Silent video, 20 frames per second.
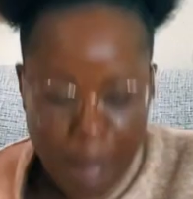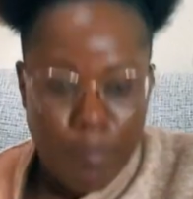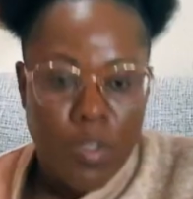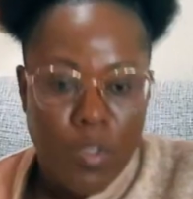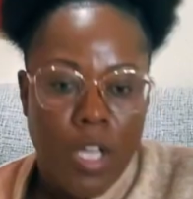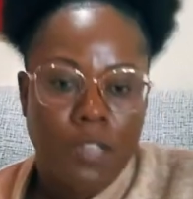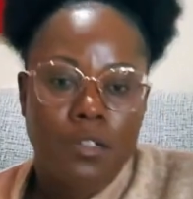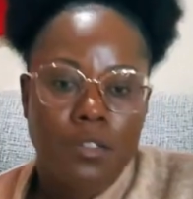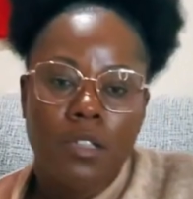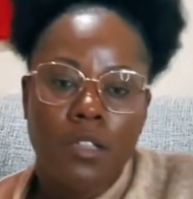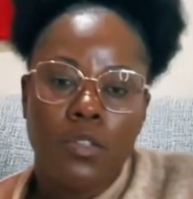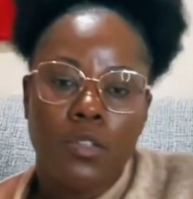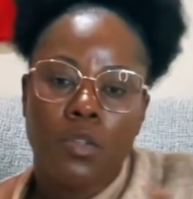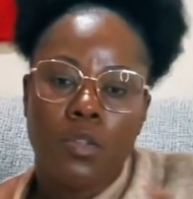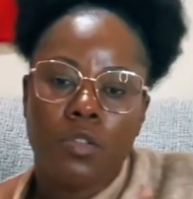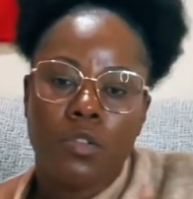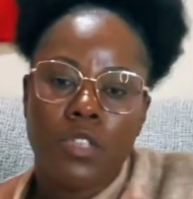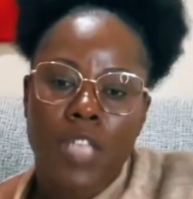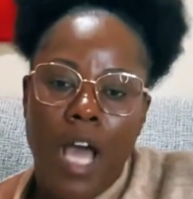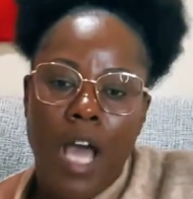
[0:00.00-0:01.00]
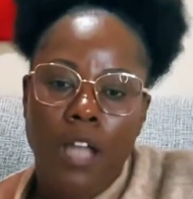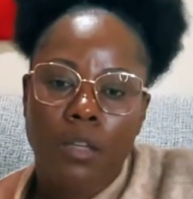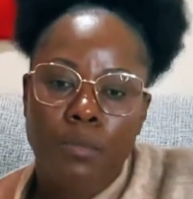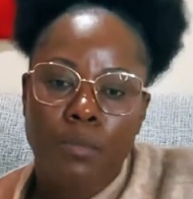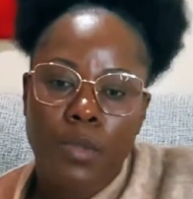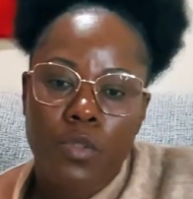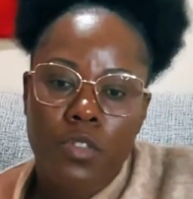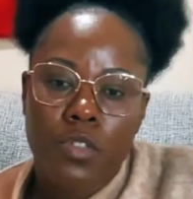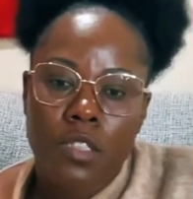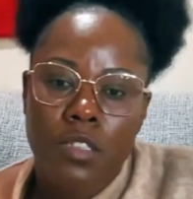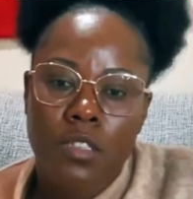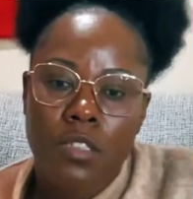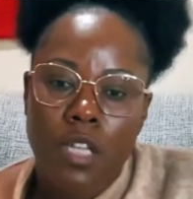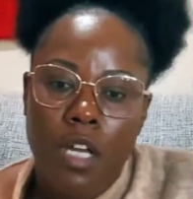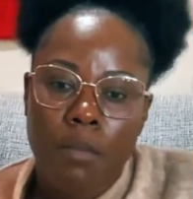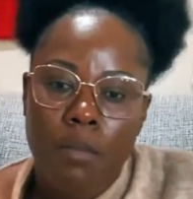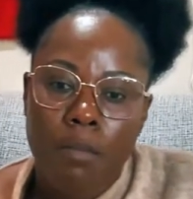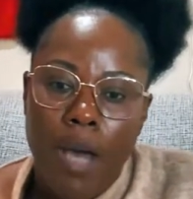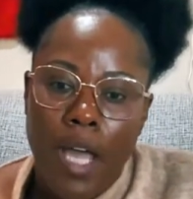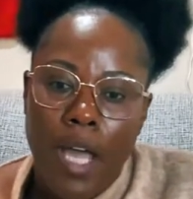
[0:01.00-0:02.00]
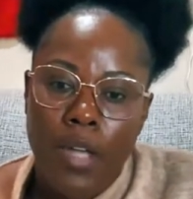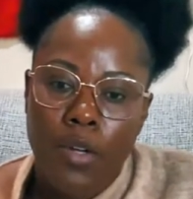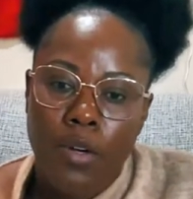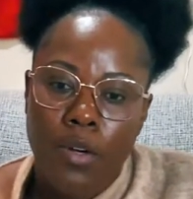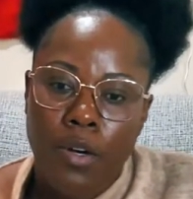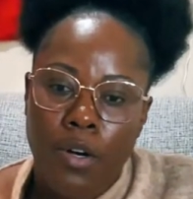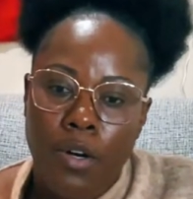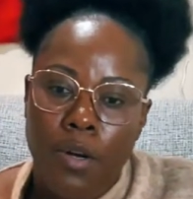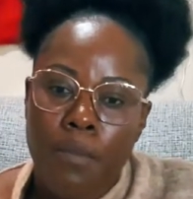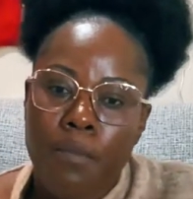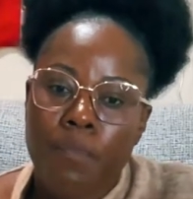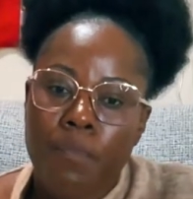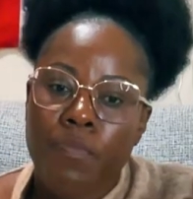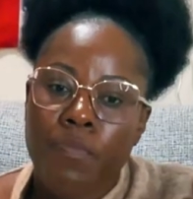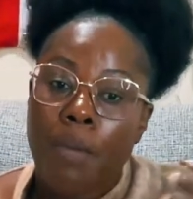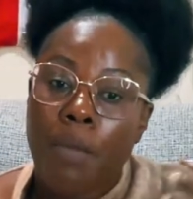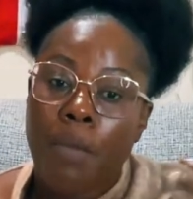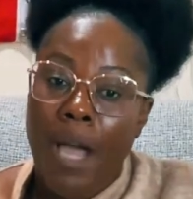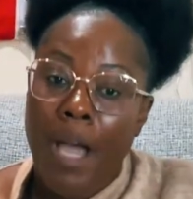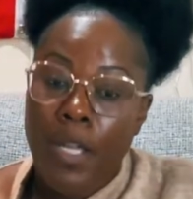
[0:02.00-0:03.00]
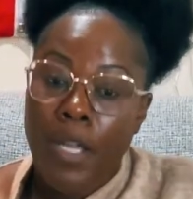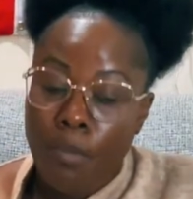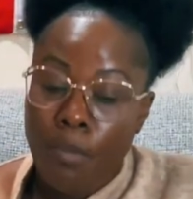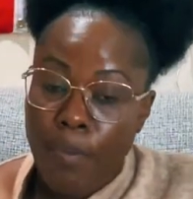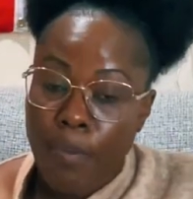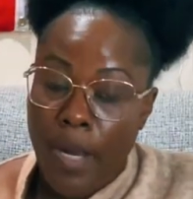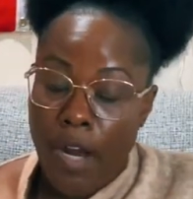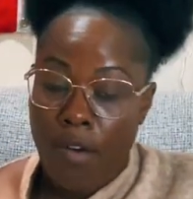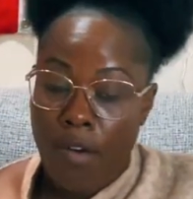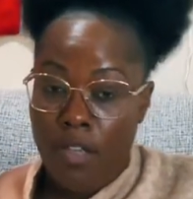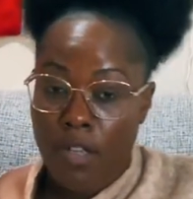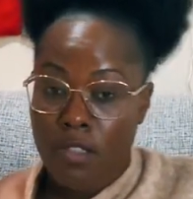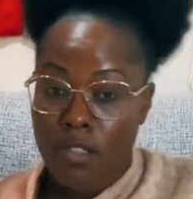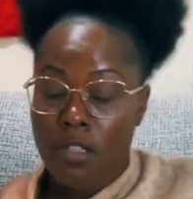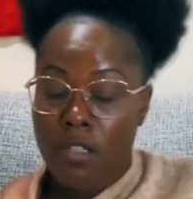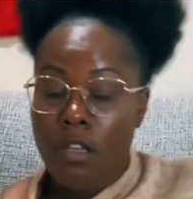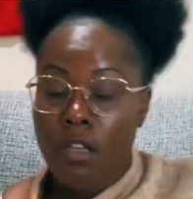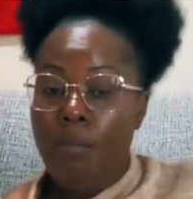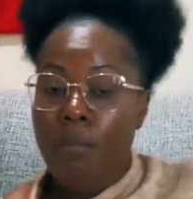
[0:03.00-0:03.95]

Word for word: I'm not, you know, child abuse is done by your by your parents,